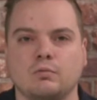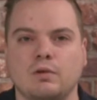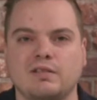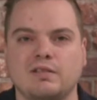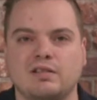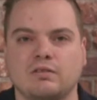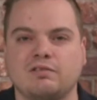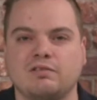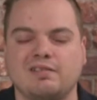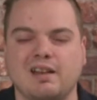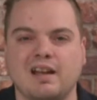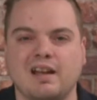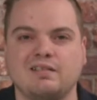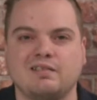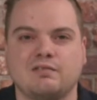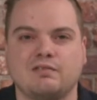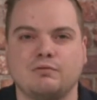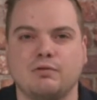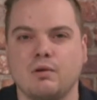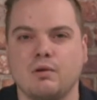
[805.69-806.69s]
which have
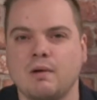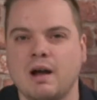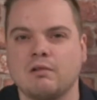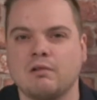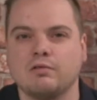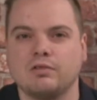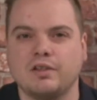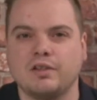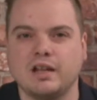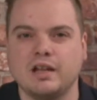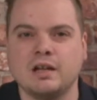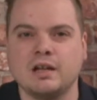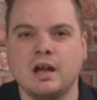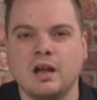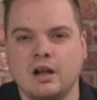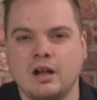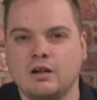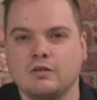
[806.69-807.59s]
changed throughout the